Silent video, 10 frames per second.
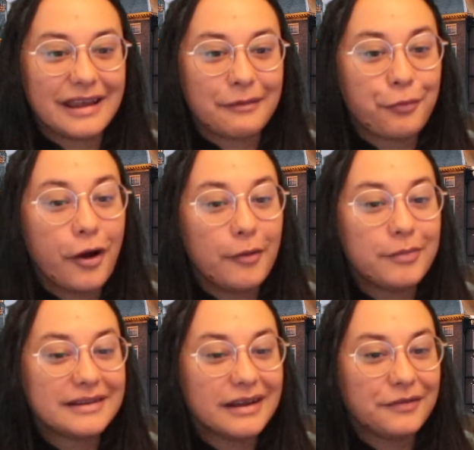
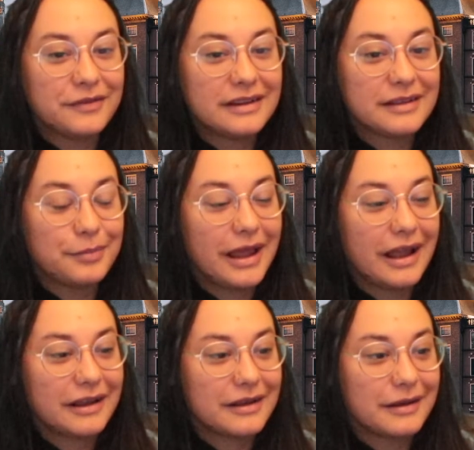probably definitely the
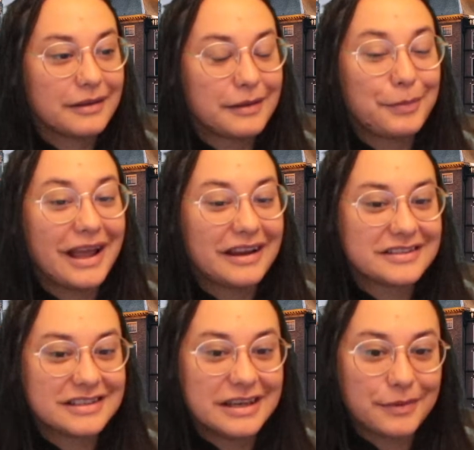black the black
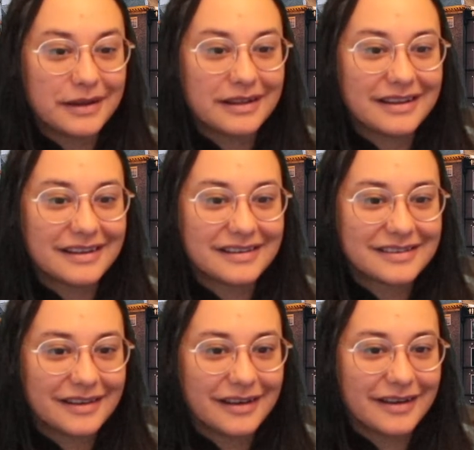sheep in this
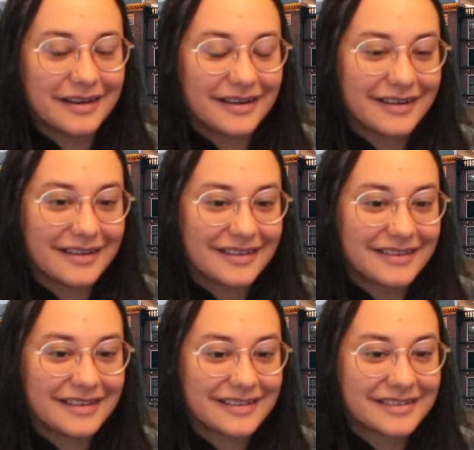uh,
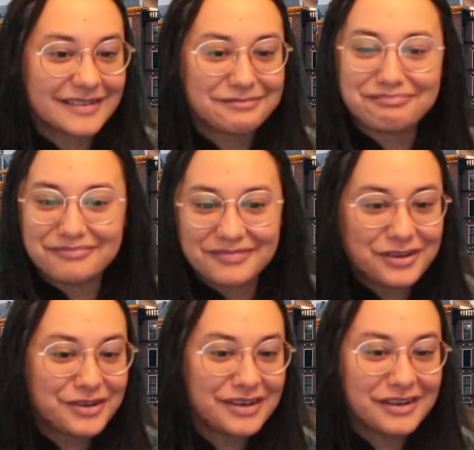this
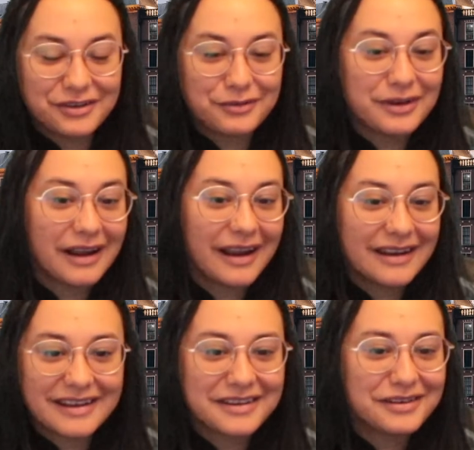un
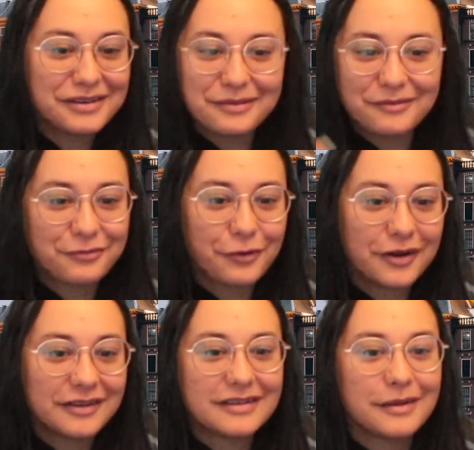united
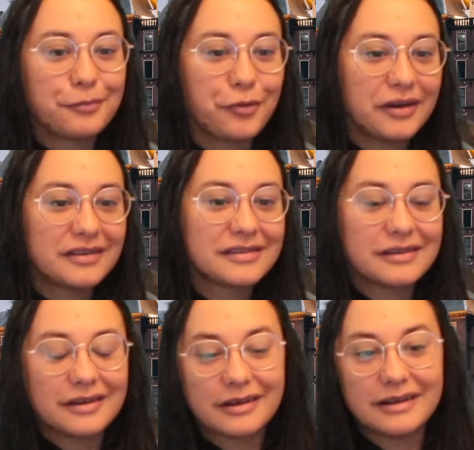front, the
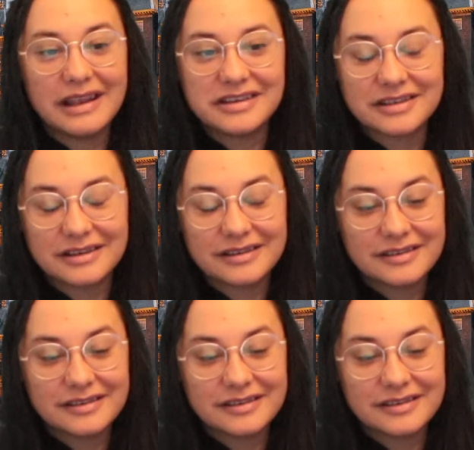BRICS nations,